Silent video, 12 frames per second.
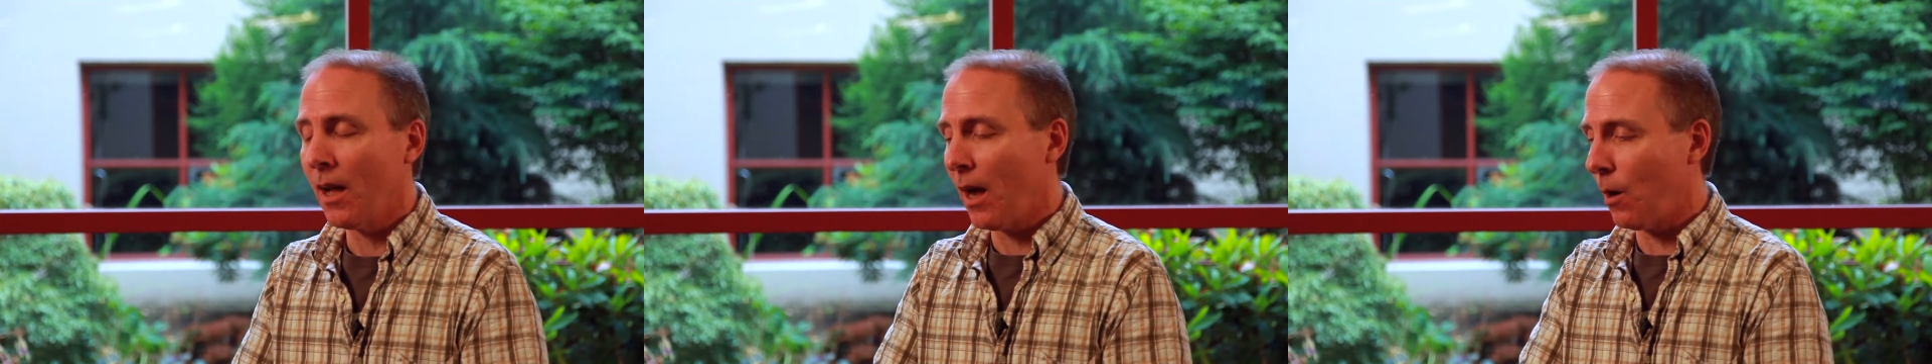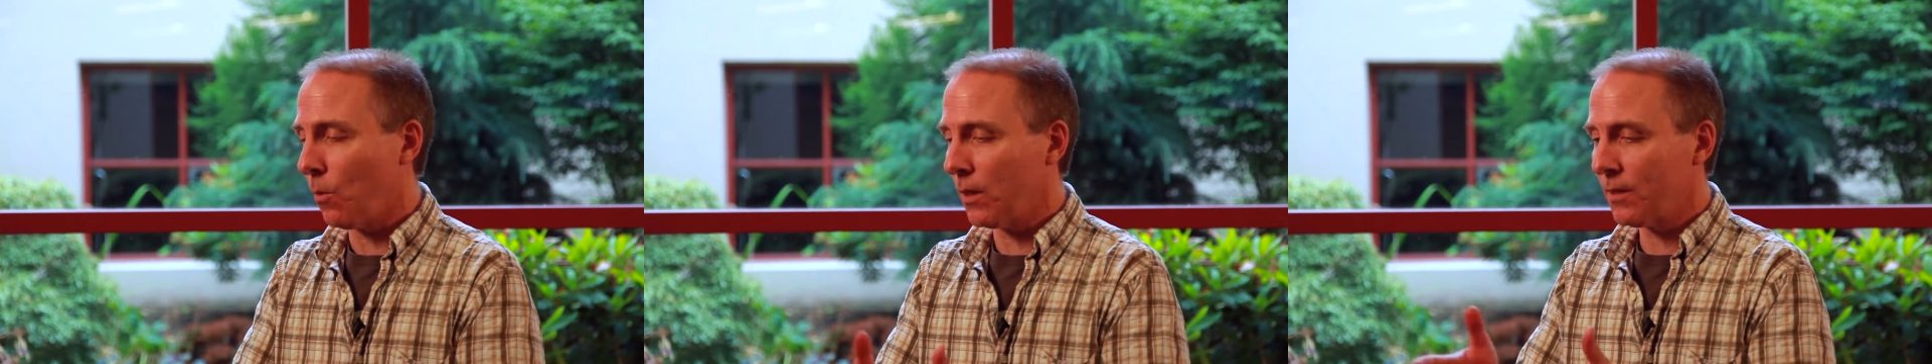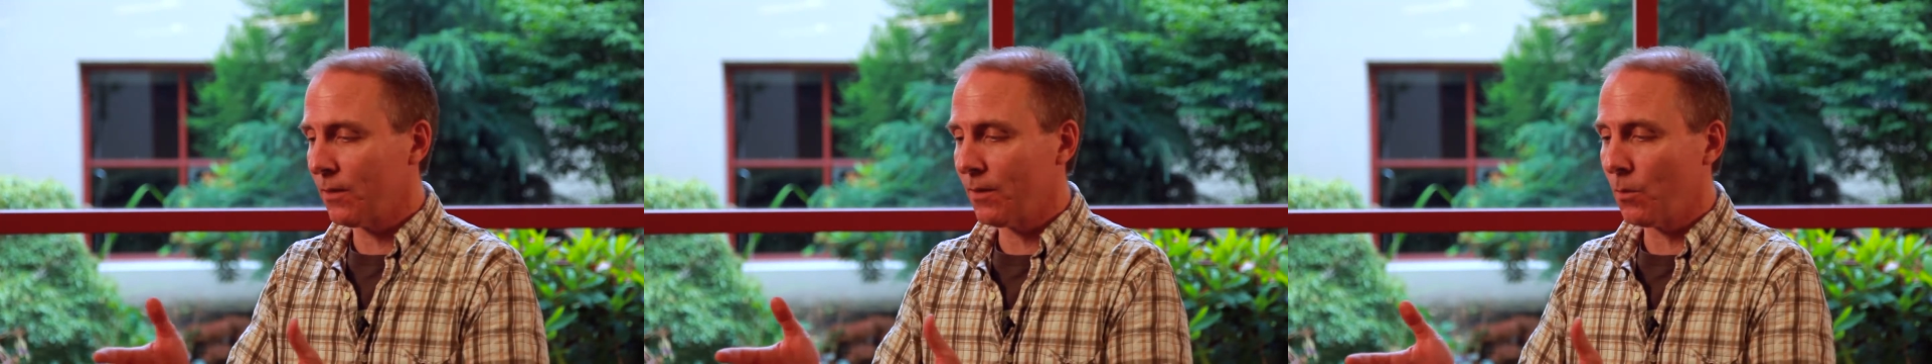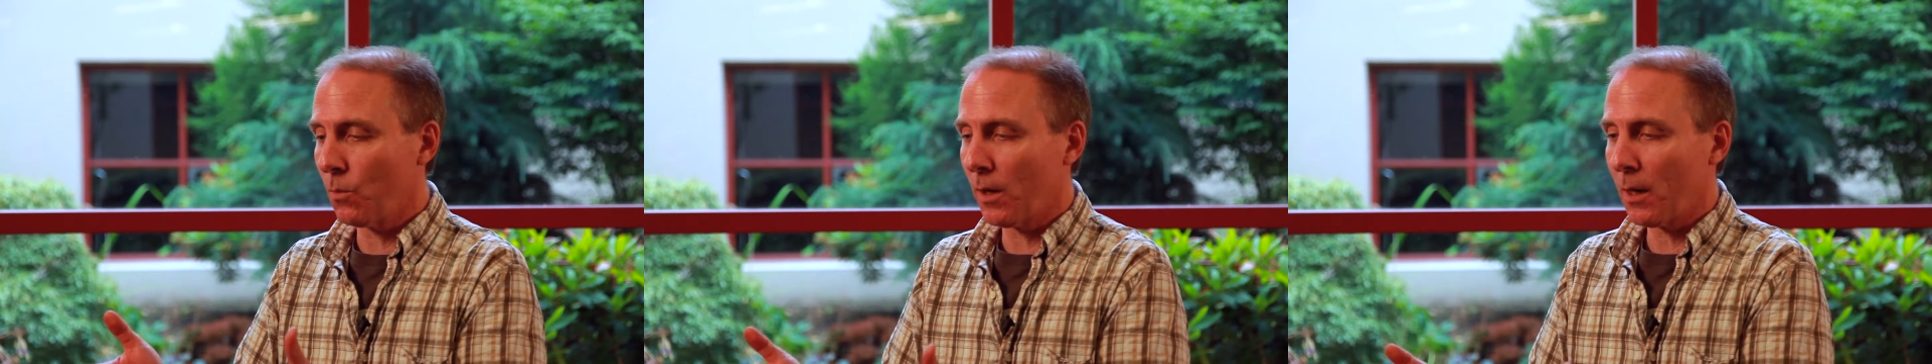I want to see
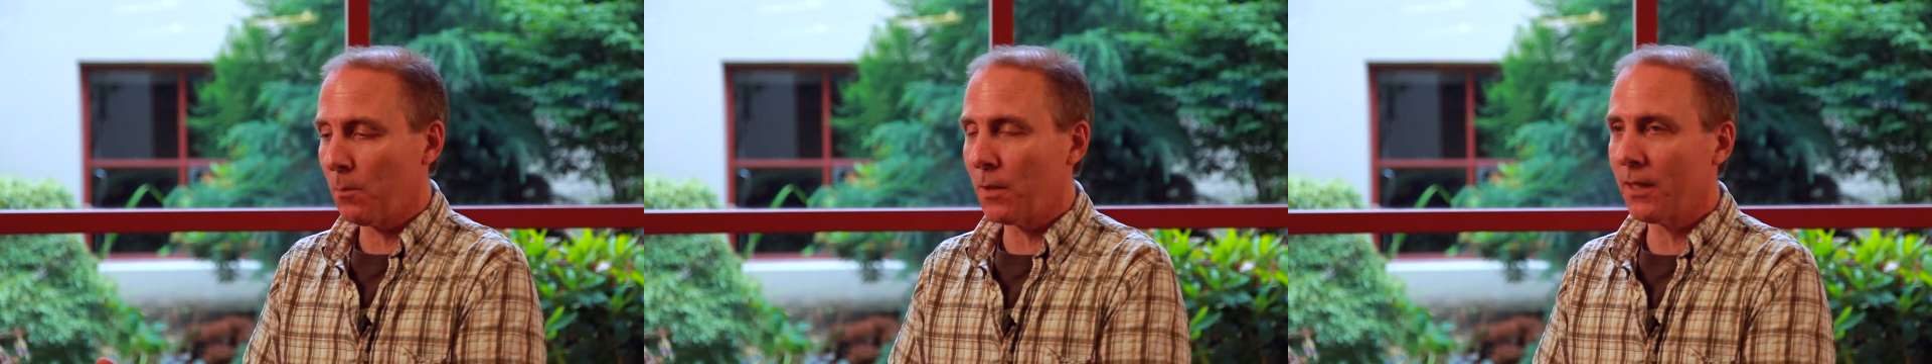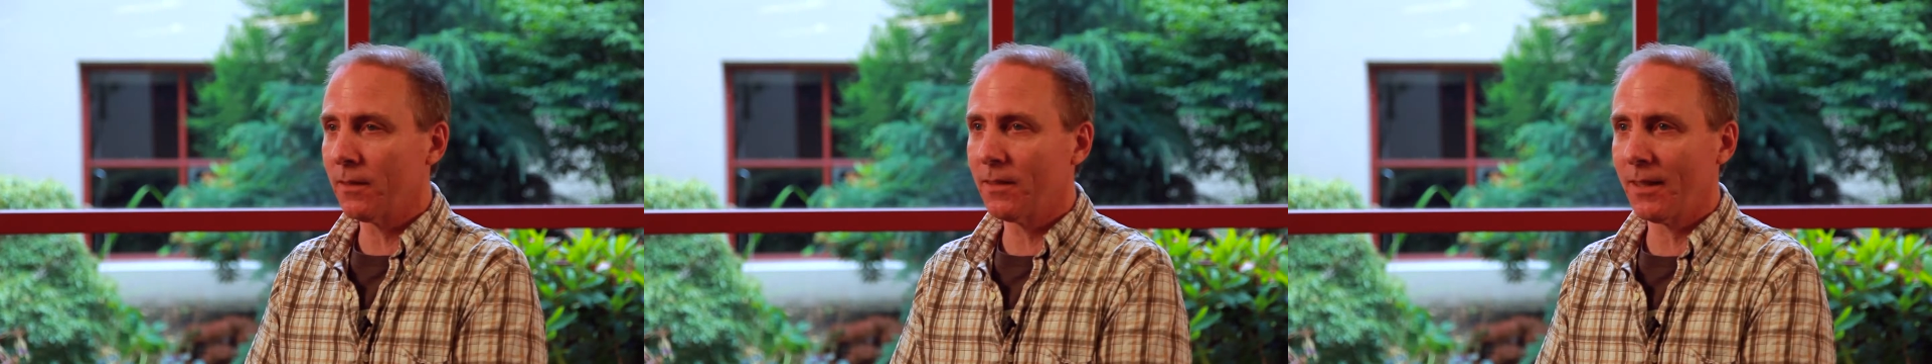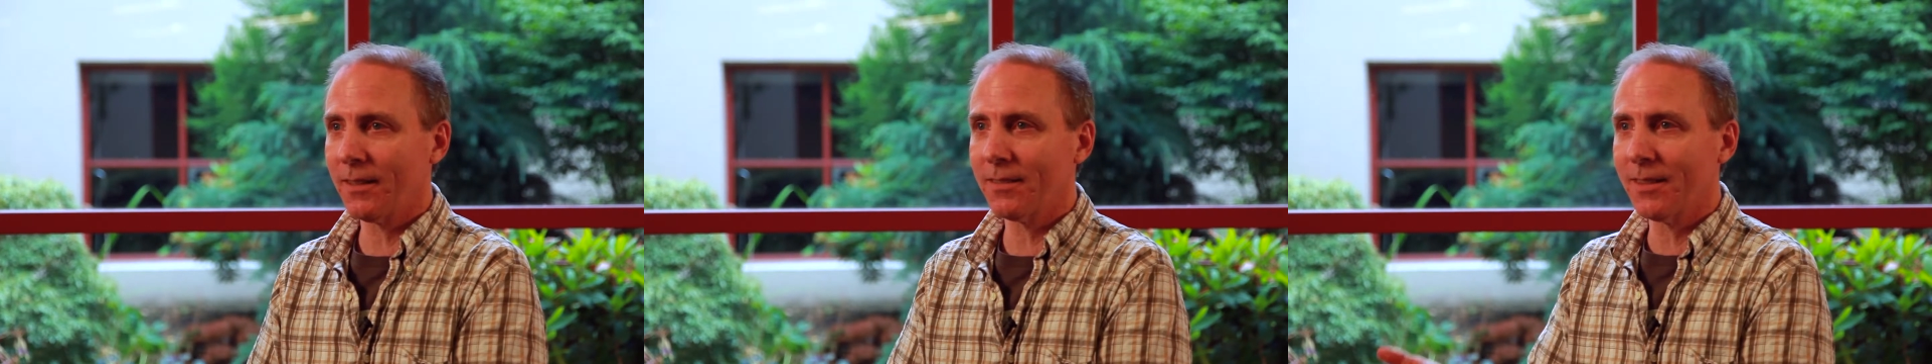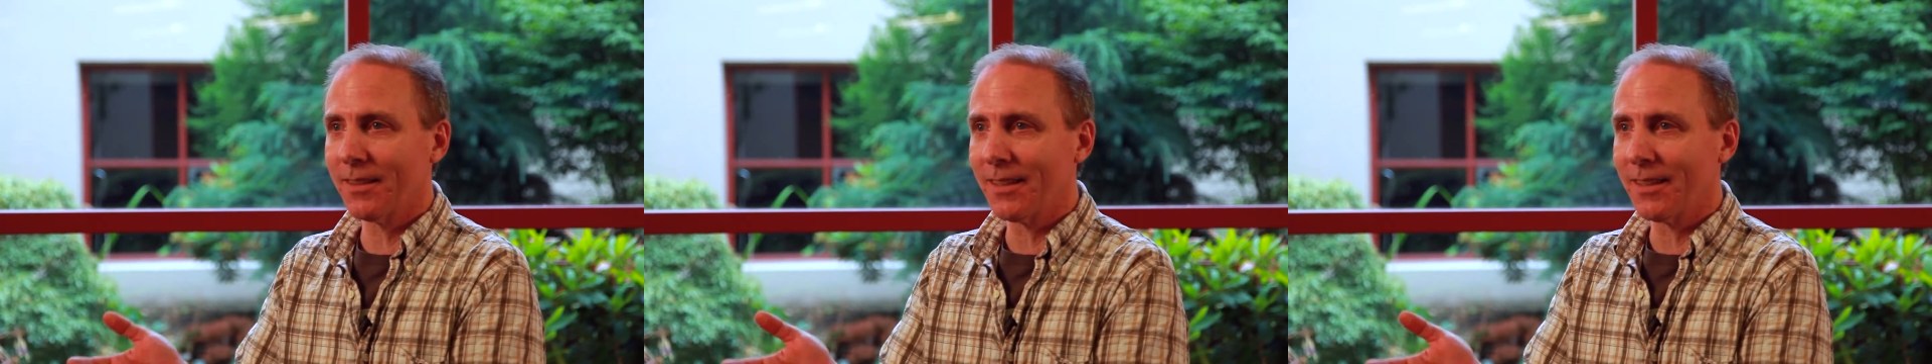when I'm being tested